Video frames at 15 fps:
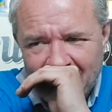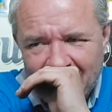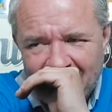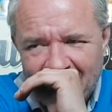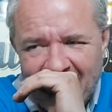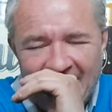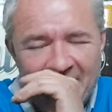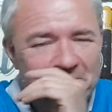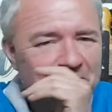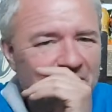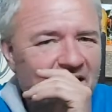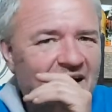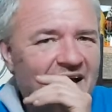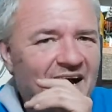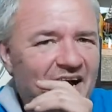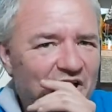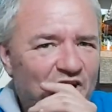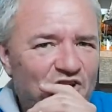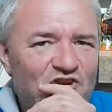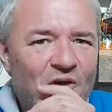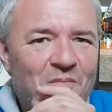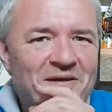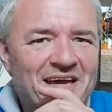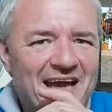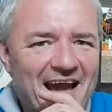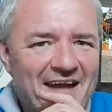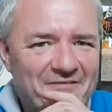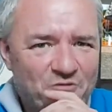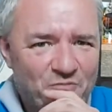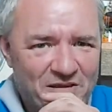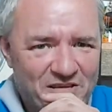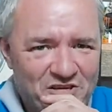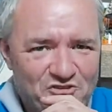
Yeah, I know you've got to be careful when